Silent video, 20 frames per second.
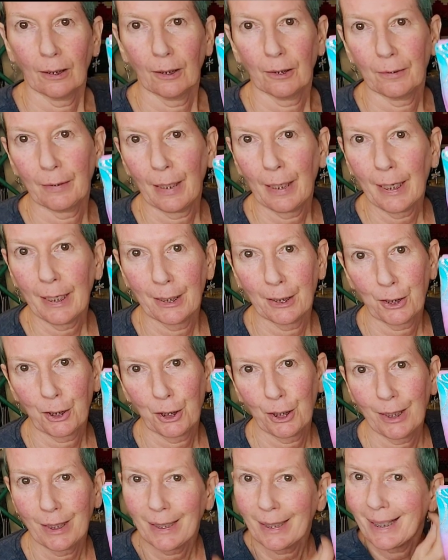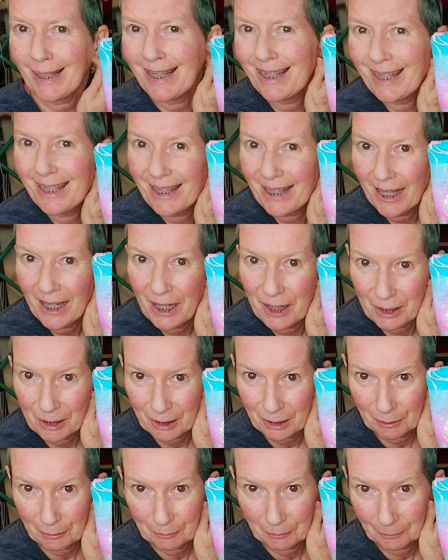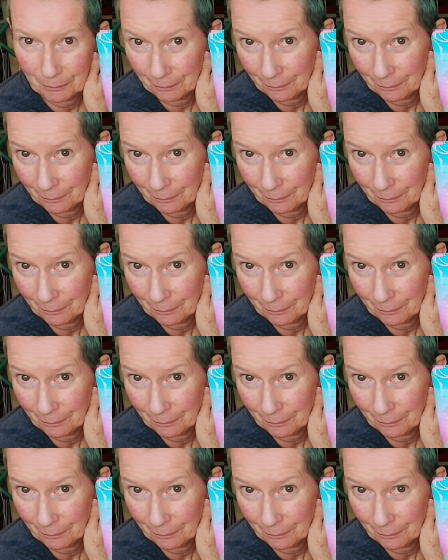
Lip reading: All right, she is done.